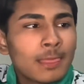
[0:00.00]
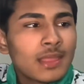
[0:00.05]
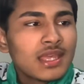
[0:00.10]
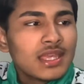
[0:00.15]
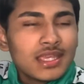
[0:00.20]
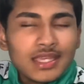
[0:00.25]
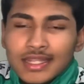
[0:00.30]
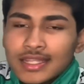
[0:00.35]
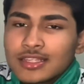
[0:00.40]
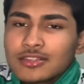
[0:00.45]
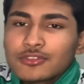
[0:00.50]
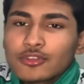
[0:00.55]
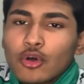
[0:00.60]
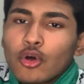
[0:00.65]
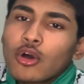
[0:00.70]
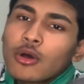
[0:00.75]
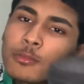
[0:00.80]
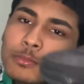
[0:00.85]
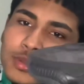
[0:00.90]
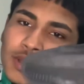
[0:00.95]
it is an
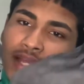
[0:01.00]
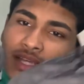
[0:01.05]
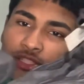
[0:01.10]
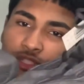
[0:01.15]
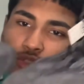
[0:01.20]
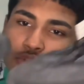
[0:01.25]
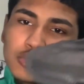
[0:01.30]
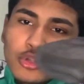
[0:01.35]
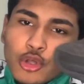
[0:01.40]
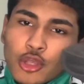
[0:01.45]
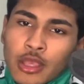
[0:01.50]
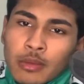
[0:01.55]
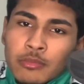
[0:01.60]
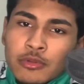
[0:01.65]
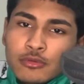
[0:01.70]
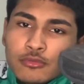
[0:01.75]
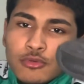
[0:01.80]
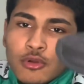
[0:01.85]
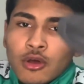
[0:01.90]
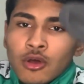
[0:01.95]
all black shoe, don't get me
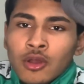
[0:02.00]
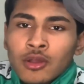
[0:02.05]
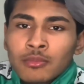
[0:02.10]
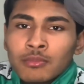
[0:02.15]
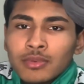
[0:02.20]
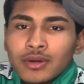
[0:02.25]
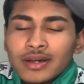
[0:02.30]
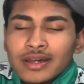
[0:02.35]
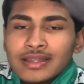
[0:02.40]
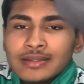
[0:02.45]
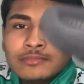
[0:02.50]
wrong, but